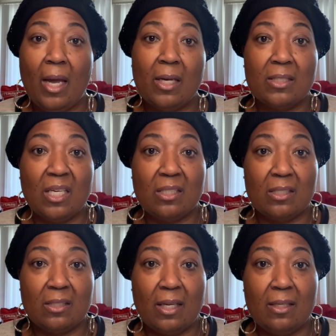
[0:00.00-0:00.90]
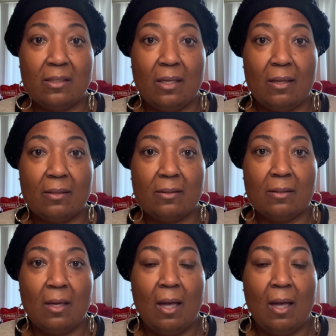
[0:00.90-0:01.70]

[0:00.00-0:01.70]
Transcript: to take the state test,